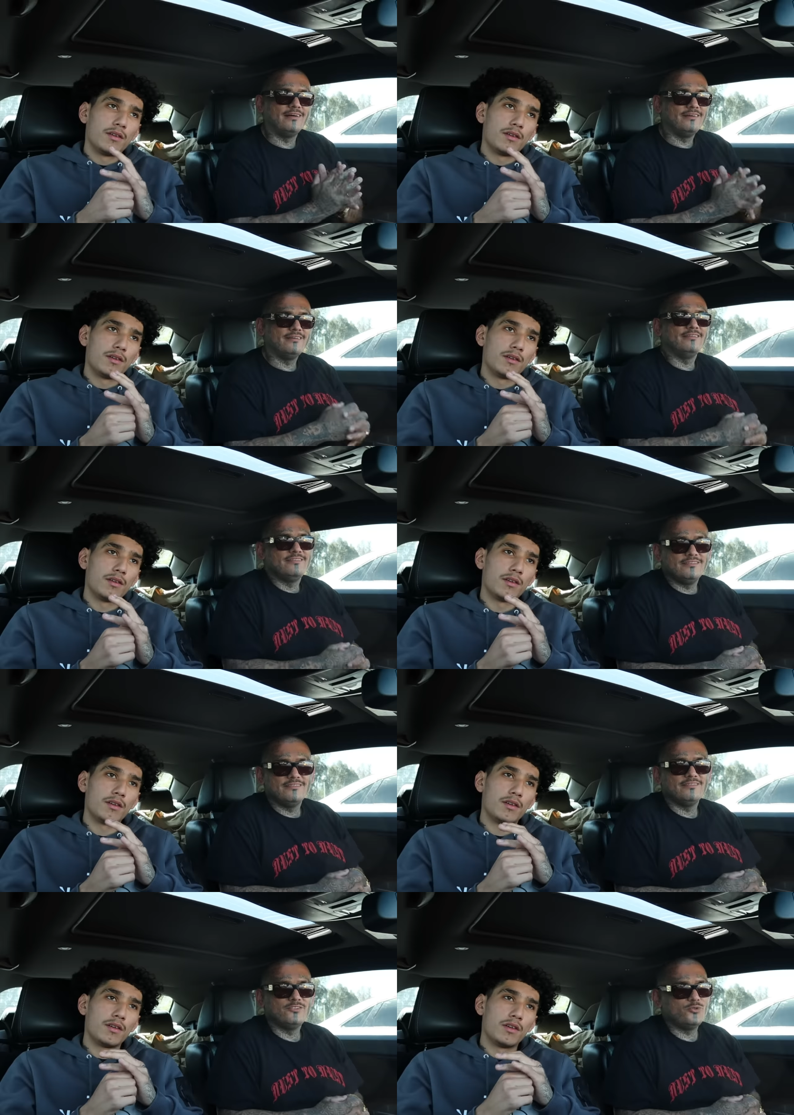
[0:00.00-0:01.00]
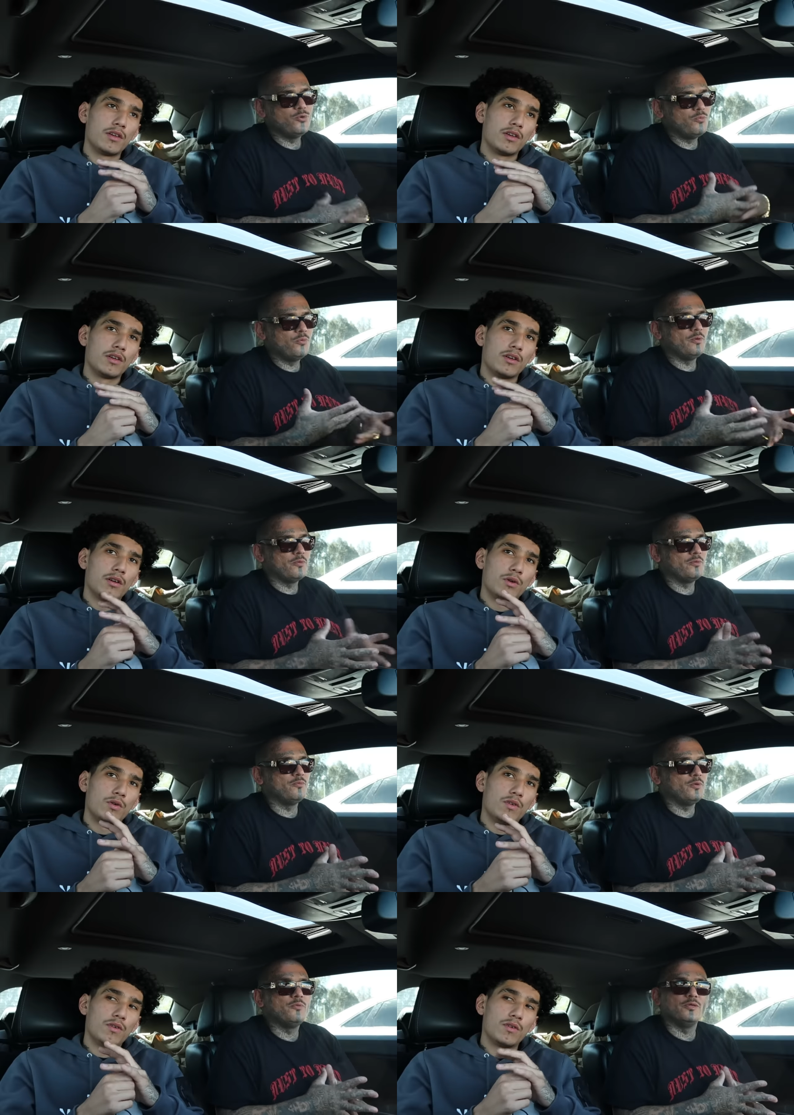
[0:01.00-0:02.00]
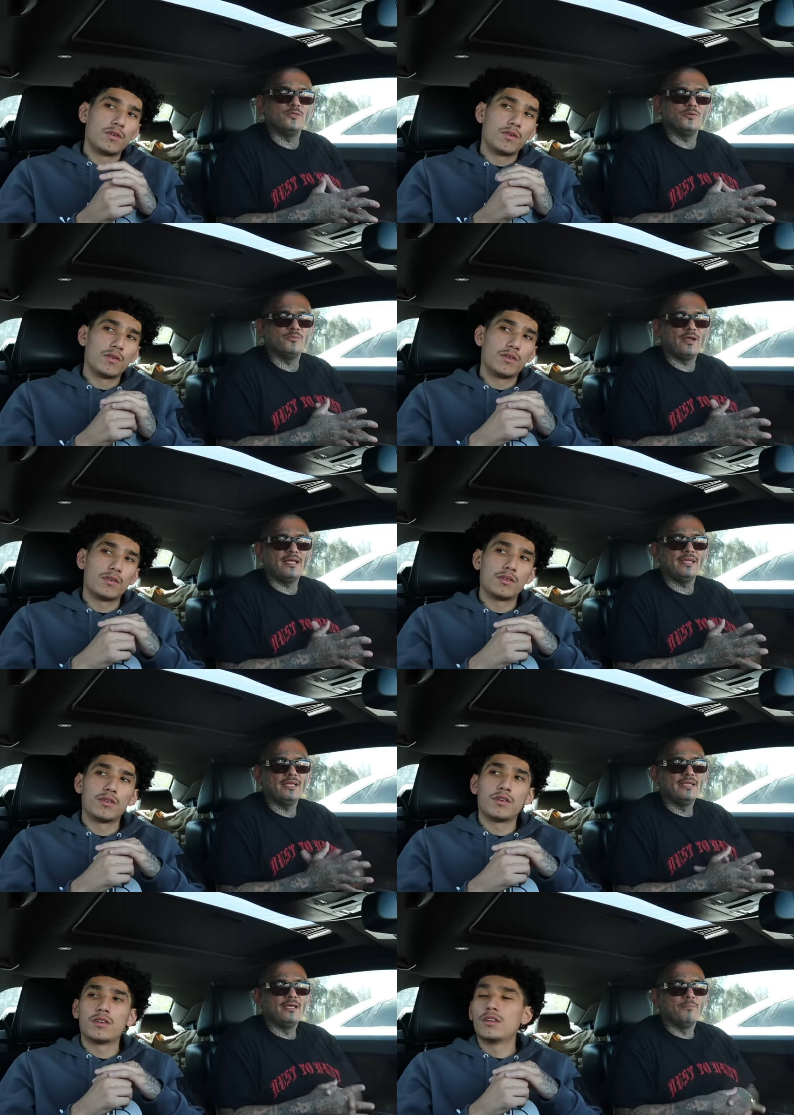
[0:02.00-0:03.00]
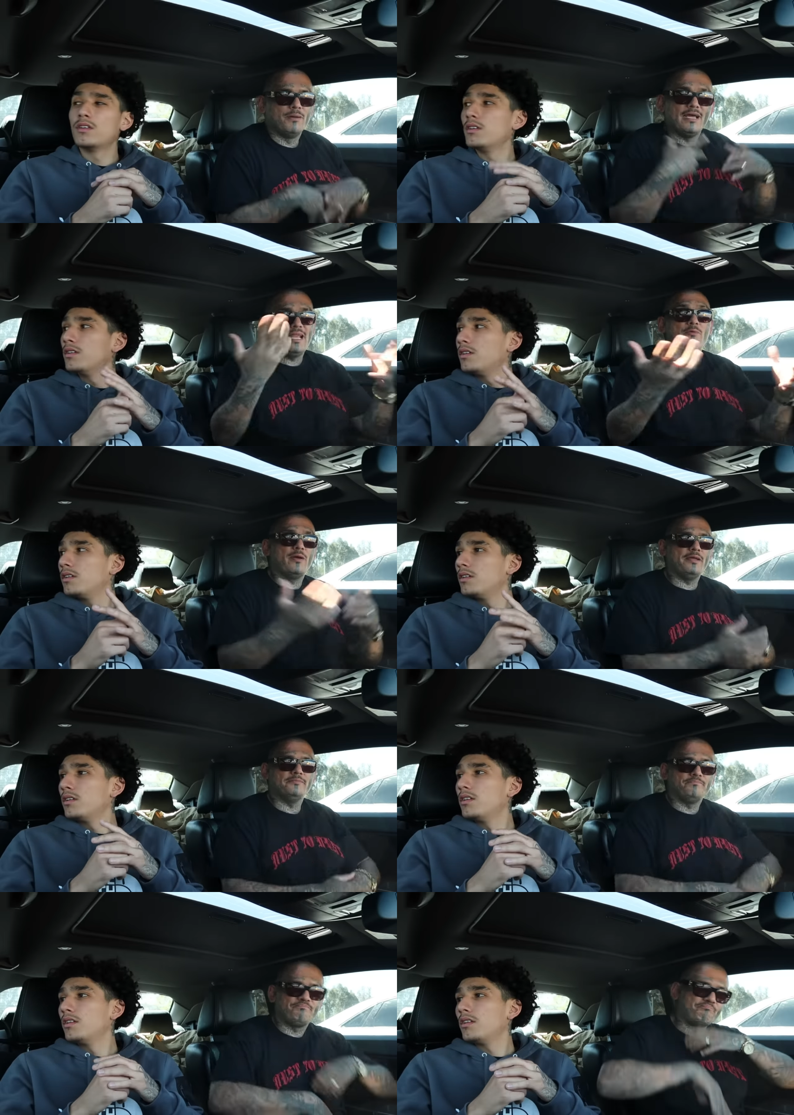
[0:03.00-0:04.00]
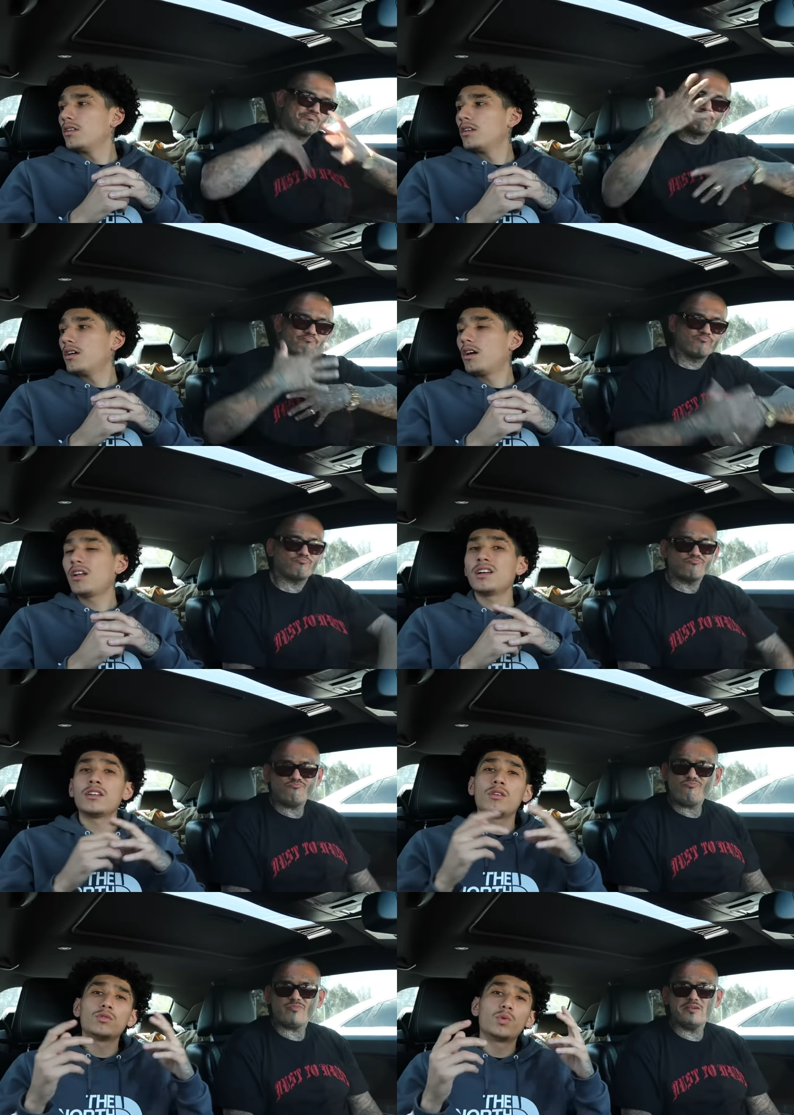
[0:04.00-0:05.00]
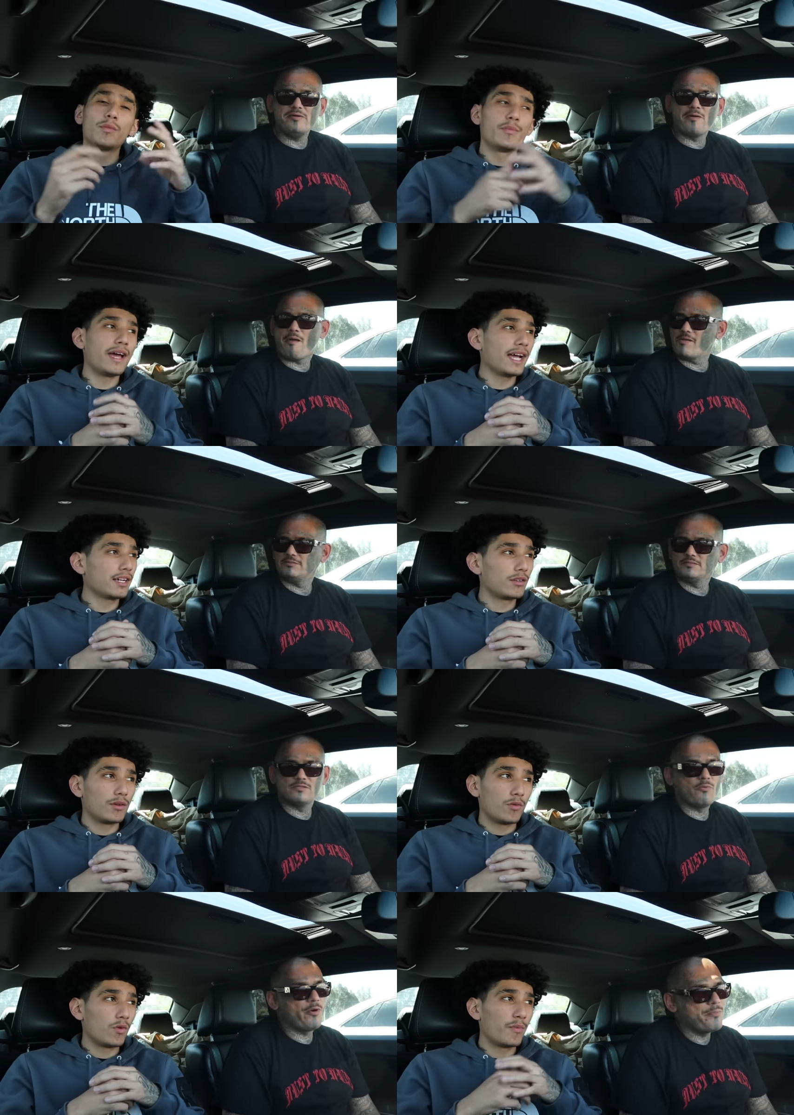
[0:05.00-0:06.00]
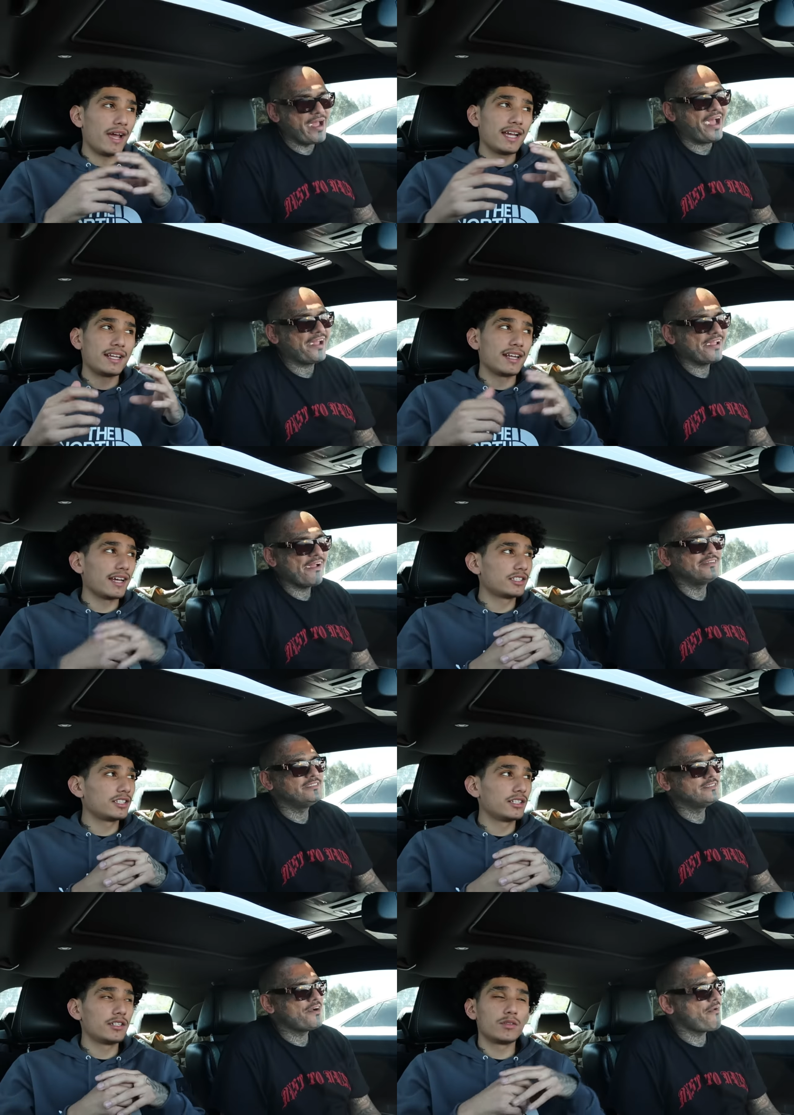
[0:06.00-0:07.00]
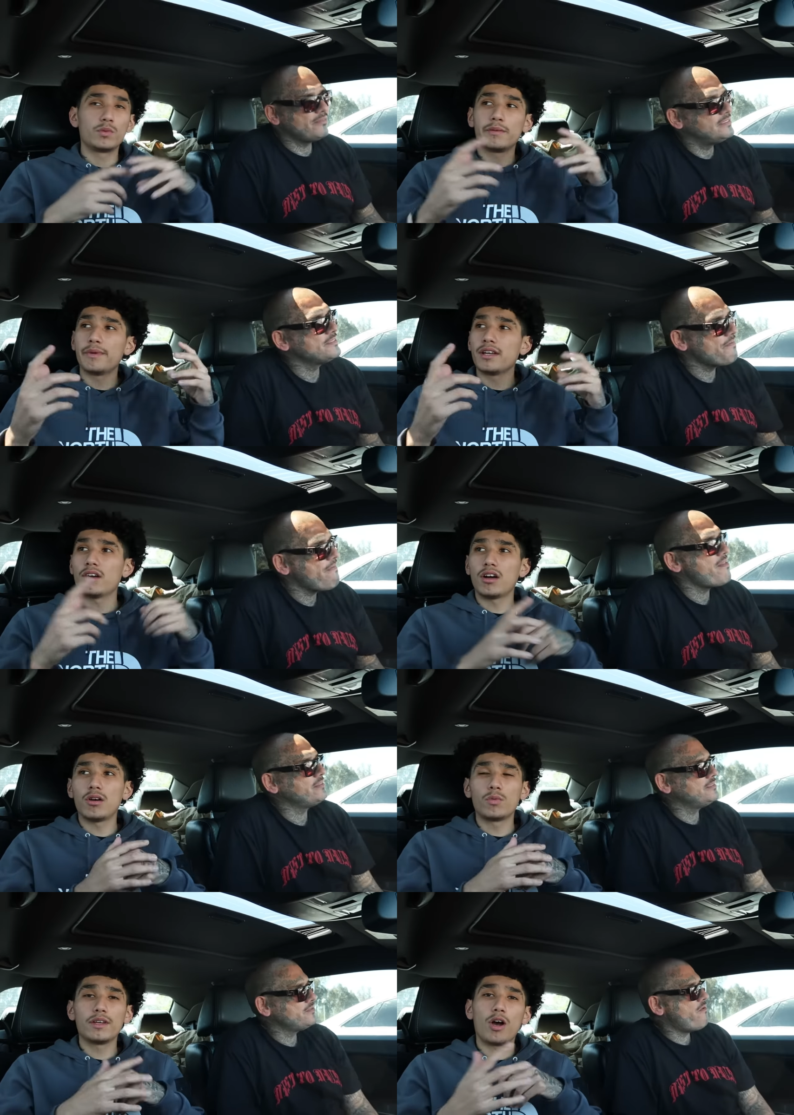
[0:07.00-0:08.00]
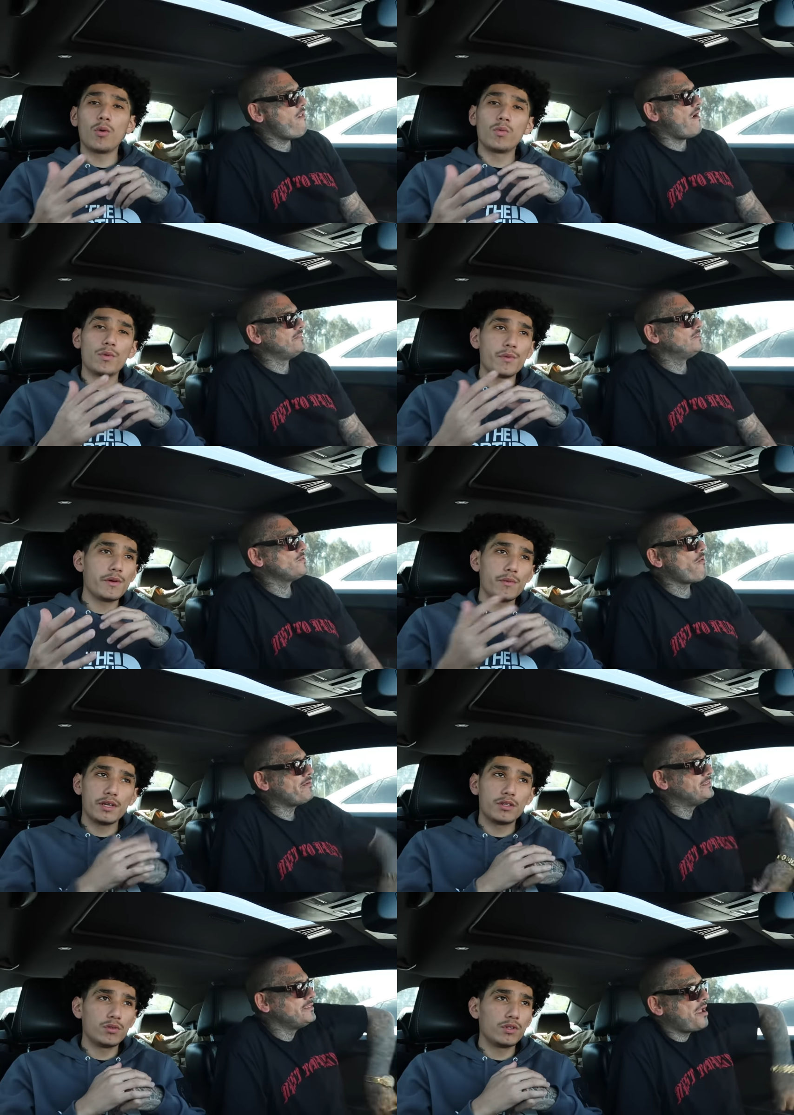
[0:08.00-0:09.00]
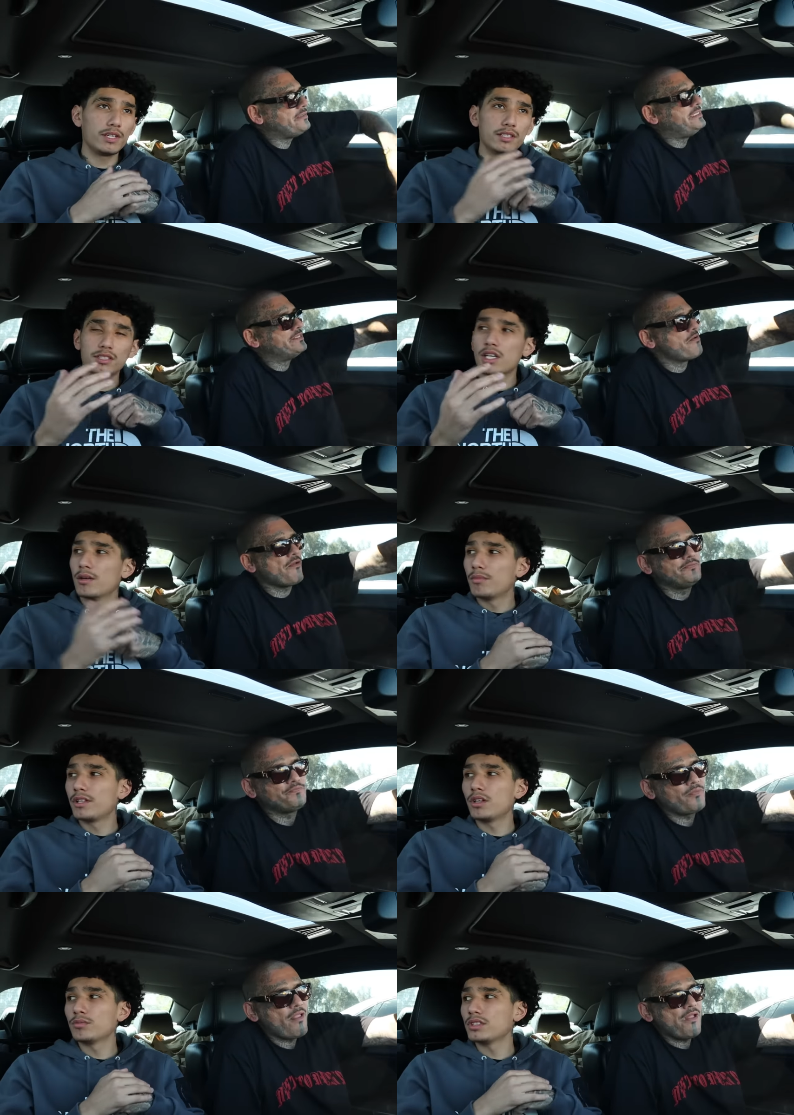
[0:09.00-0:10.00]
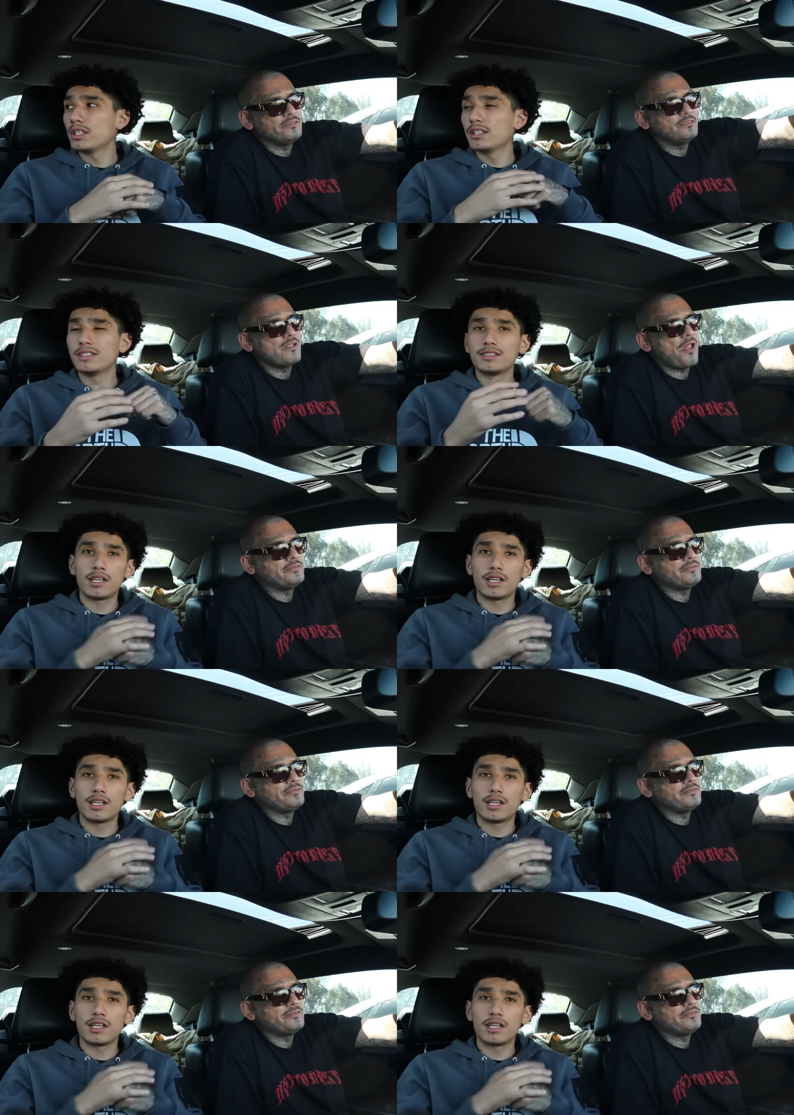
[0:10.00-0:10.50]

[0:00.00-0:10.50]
Speaker 1: doing what we were we were doing, right? But anyway, all I
Speaker 2: know is we're back we're, We're back. back. in action. We've been gone. We all we, we, we, do this, but you know what I'm saying. This